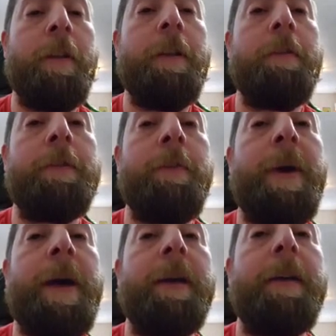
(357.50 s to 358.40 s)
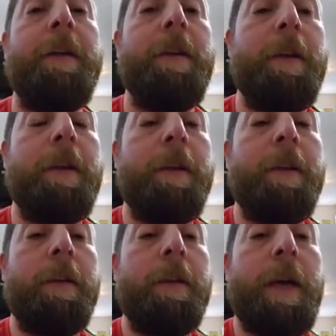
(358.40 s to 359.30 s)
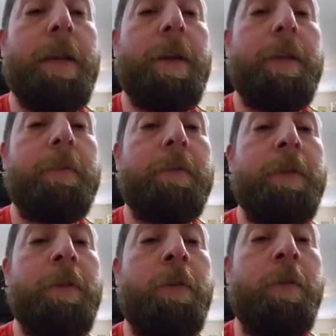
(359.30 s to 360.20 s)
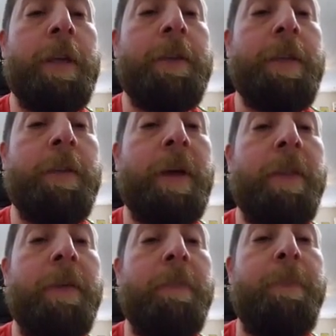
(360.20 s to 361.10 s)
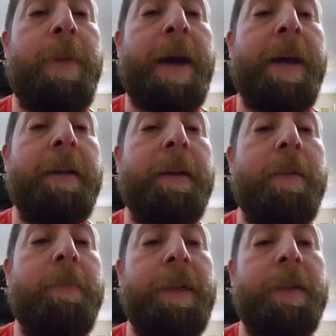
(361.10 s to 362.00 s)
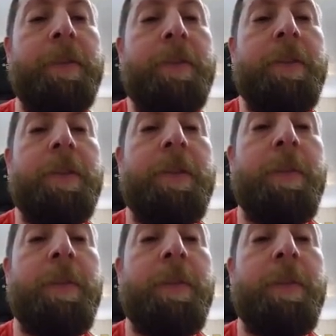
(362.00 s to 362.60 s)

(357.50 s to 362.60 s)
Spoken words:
and there's the back. I'm not too crazy about the back. I mean, it's just